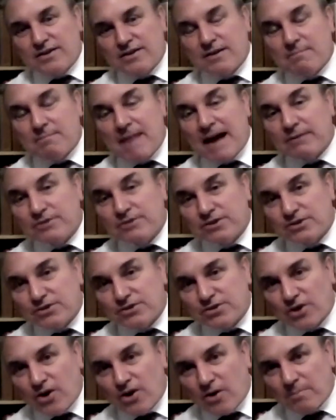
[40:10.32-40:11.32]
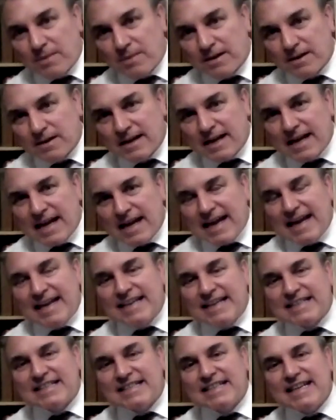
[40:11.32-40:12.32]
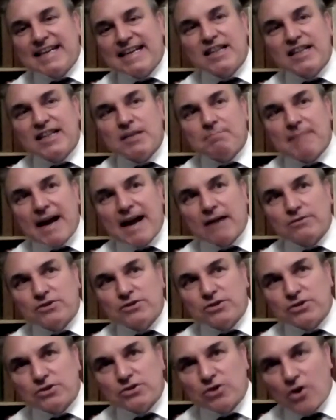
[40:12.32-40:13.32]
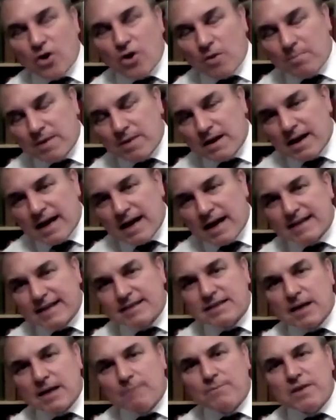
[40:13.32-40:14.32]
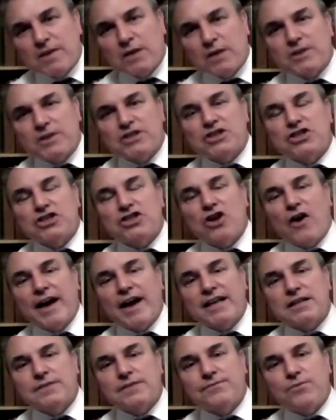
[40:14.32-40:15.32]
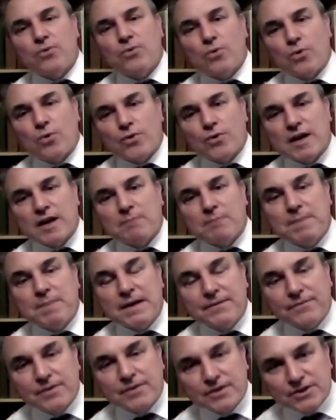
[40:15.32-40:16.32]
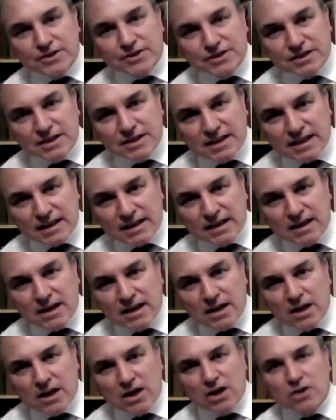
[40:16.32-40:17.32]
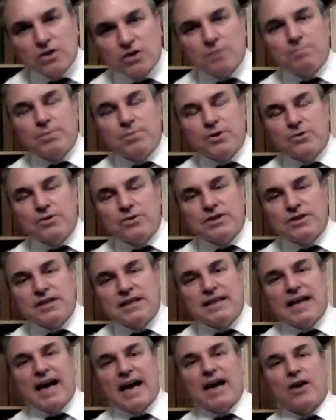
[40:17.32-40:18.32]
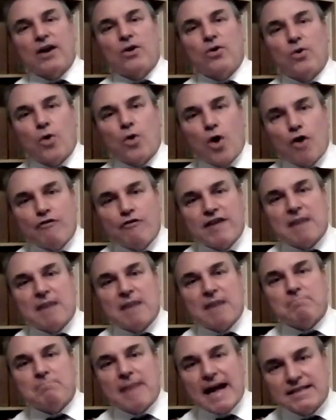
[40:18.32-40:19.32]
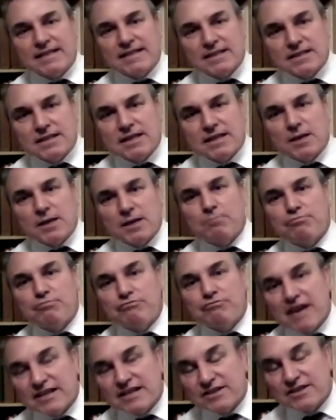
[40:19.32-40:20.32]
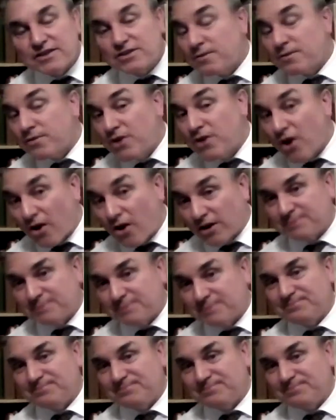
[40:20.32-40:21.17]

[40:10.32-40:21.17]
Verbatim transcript: the mountaintop. He's seeing the mountaintop as something which shines forth epiphanously the beauty and glory and majesty and presence of God.